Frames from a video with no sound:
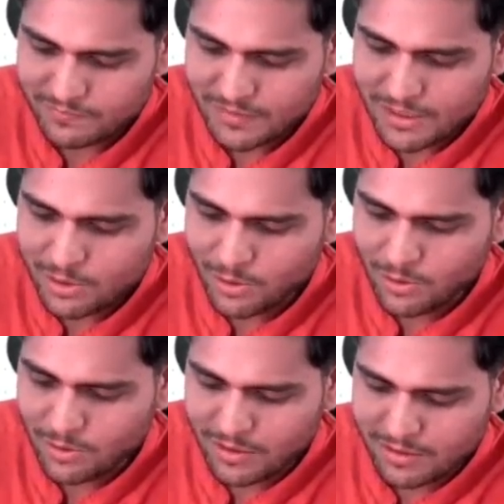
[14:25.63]

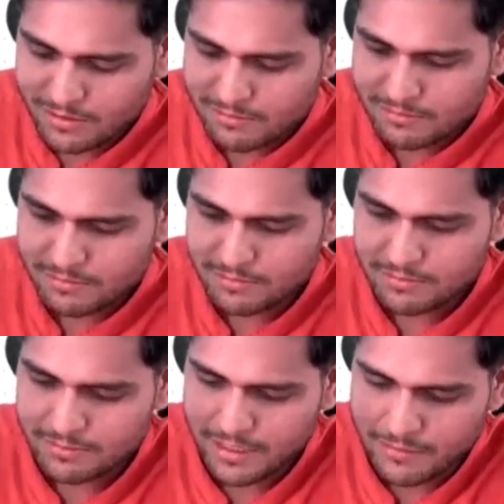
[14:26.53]
So,
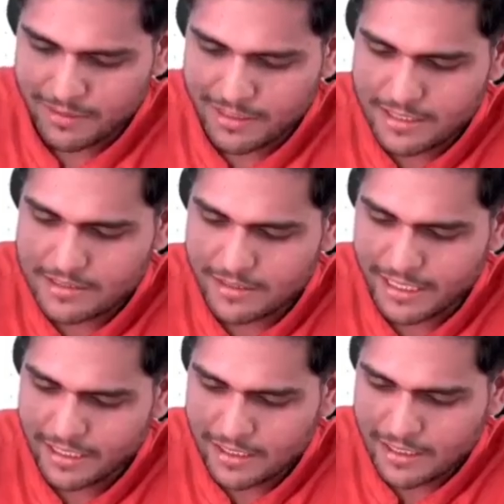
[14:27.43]
done with this,
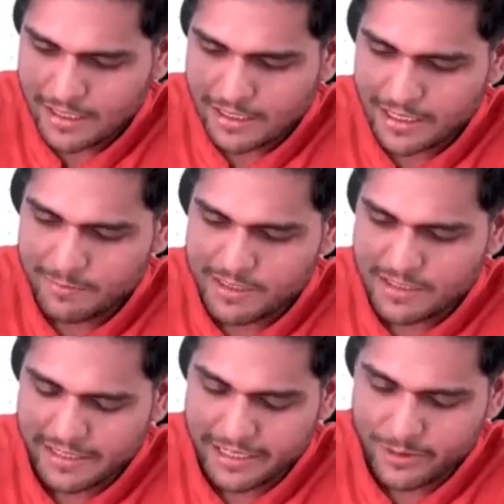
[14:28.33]
right? Let me
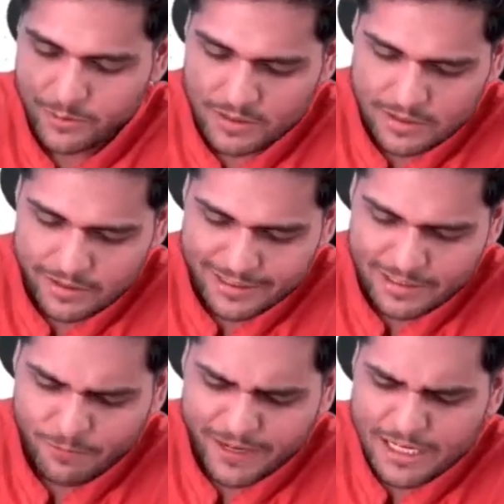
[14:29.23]
just tell you. It's a
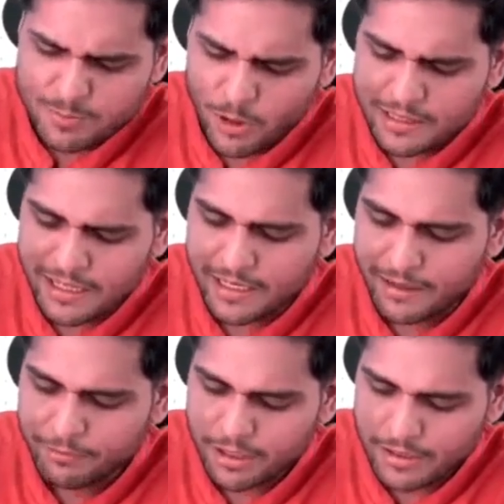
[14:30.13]
very small thing
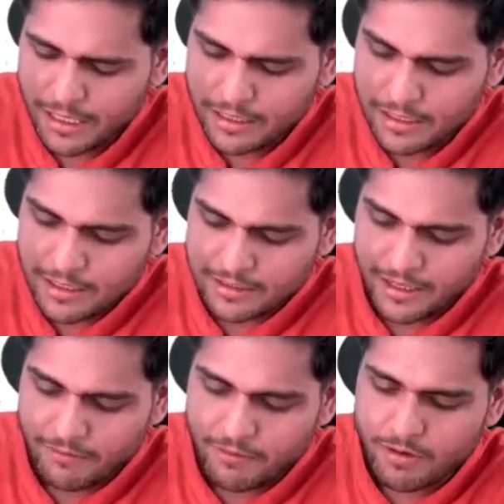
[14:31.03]
left, right?
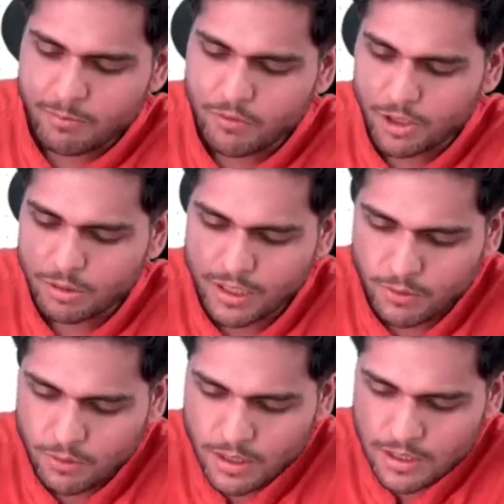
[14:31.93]
Then we will move on to the
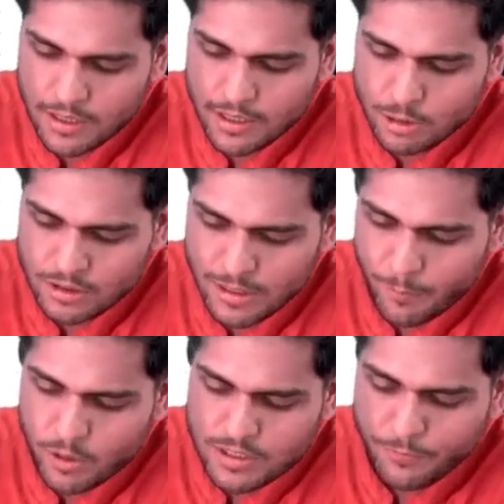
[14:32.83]
code. So,
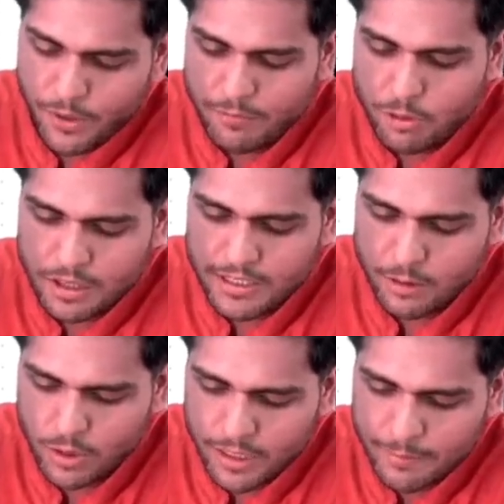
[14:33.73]
suppose if you have got the
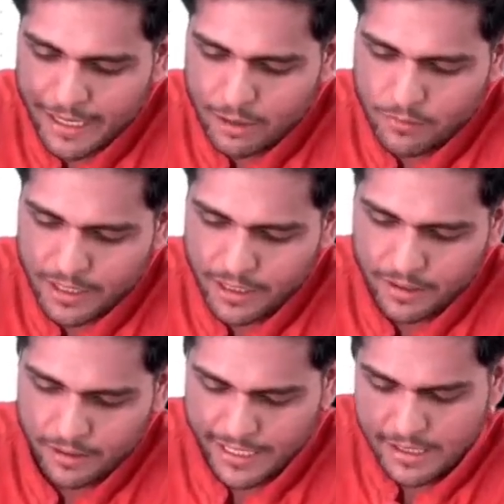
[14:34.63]
cookie back over here,
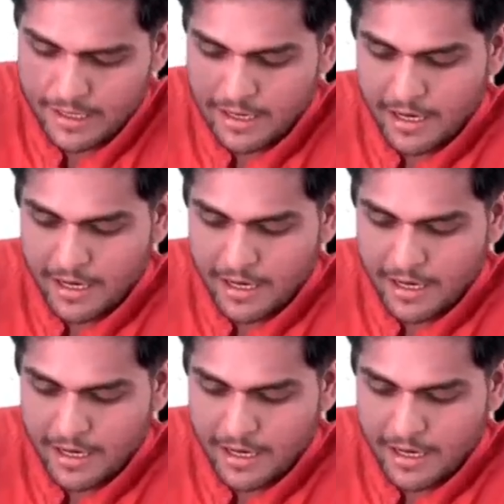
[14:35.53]
right?